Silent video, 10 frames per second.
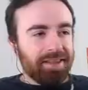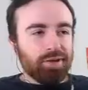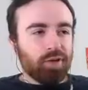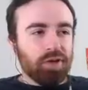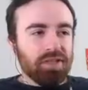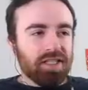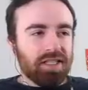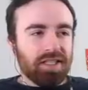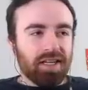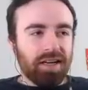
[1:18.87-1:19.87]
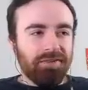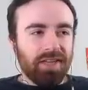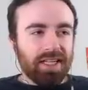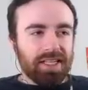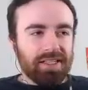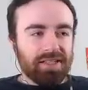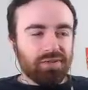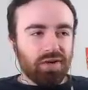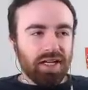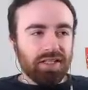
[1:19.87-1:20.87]
this Rosa, I feel like, is his
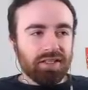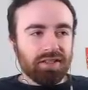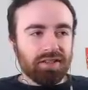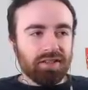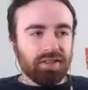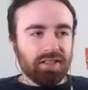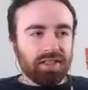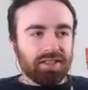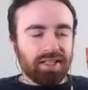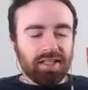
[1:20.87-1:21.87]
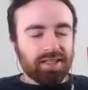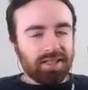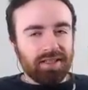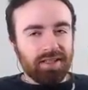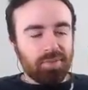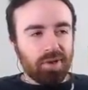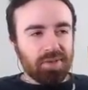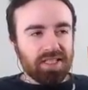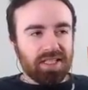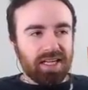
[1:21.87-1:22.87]
friend. Because, like, clearly
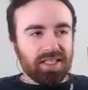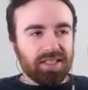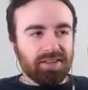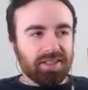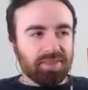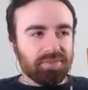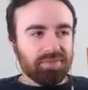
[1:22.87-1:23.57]
purposely not killing him.